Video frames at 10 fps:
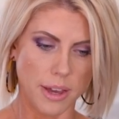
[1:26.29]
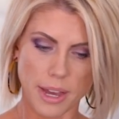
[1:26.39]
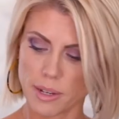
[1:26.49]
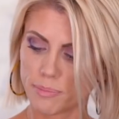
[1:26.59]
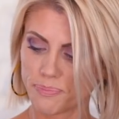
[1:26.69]

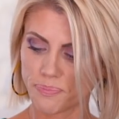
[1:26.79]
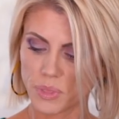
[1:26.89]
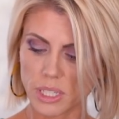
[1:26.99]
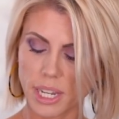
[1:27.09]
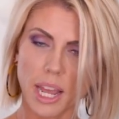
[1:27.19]
um,
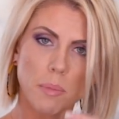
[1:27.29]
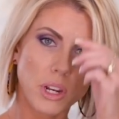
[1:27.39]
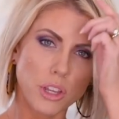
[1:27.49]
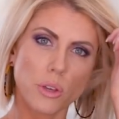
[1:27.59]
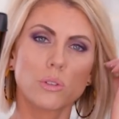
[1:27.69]
today I'm
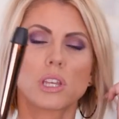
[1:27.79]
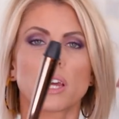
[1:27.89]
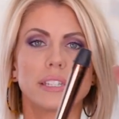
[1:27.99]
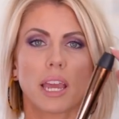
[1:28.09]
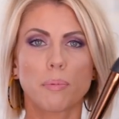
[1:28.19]
gonna use
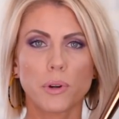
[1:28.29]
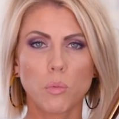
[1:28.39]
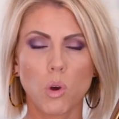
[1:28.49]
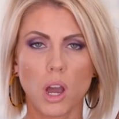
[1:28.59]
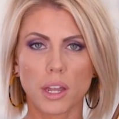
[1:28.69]
a tapered
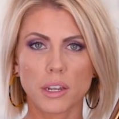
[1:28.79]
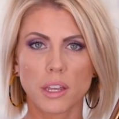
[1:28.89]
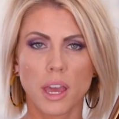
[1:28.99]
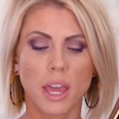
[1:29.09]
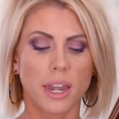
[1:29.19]
wand
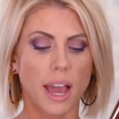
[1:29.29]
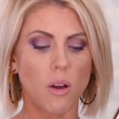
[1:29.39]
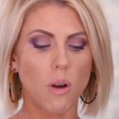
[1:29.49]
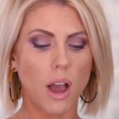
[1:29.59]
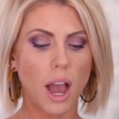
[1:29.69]
now,